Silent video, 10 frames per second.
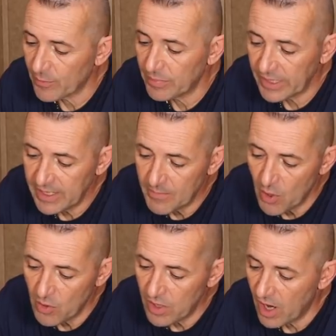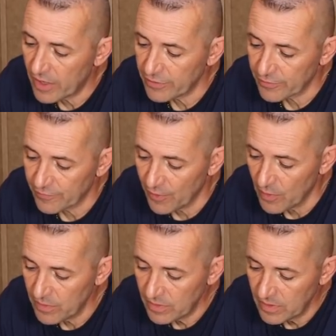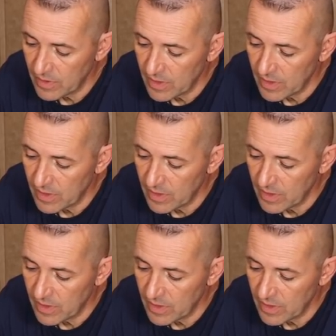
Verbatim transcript: airplane mode on your phone